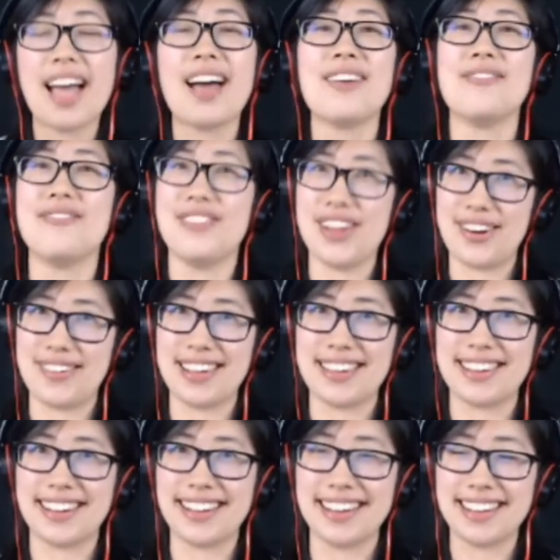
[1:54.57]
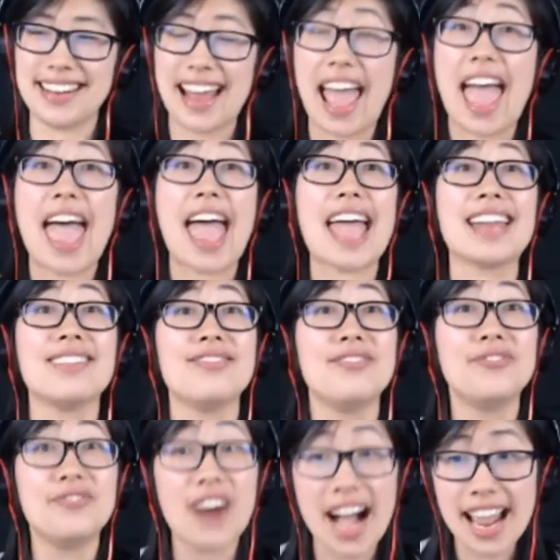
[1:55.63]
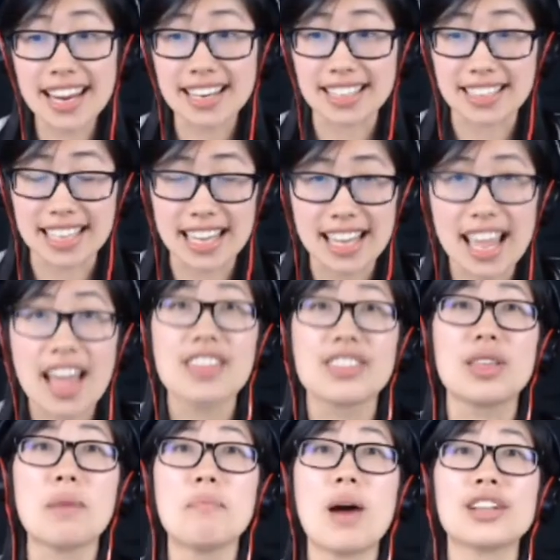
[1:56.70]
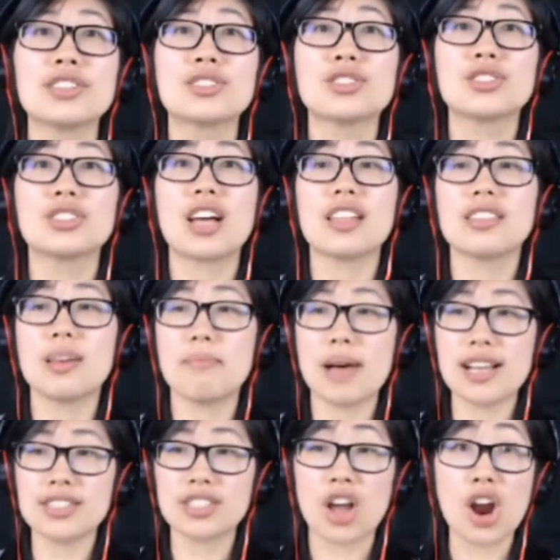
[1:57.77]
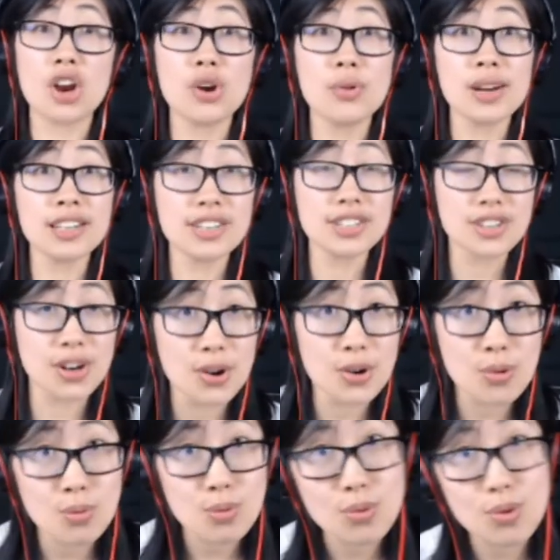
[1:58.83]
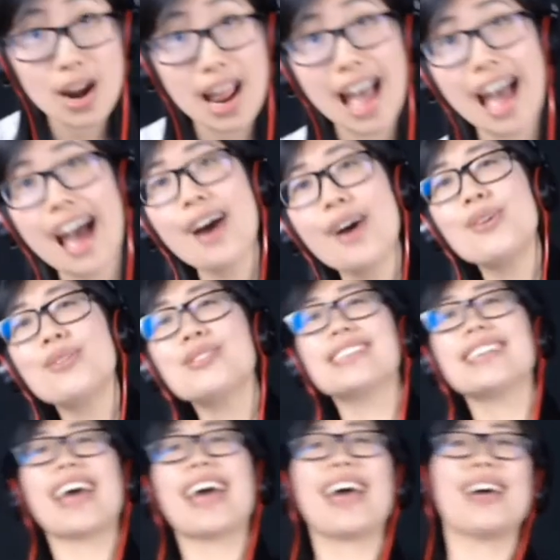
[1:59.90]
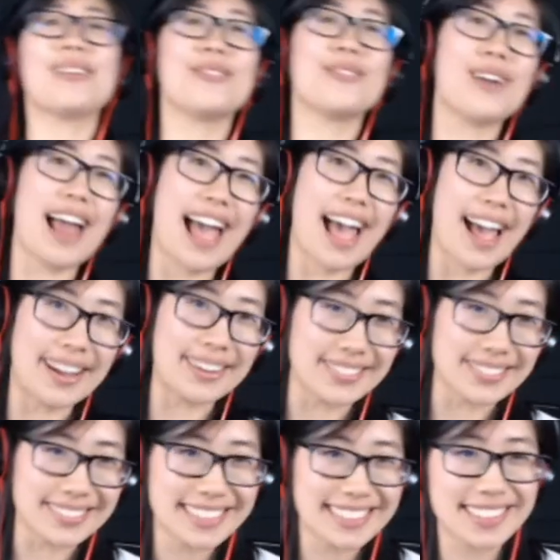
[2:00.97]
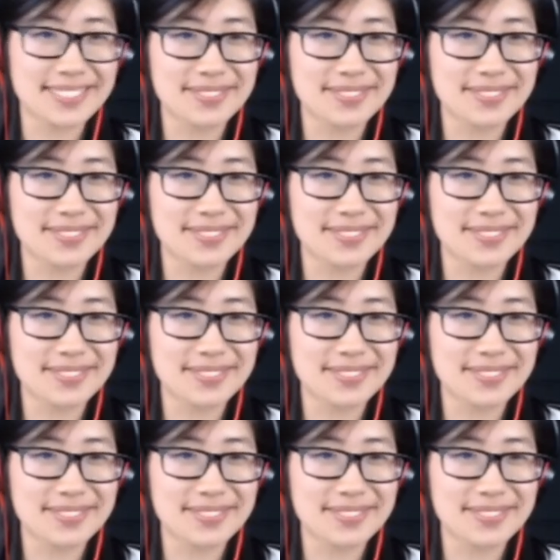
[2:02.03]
Very good. And finally, the monsters on the bus are going to turn round and round.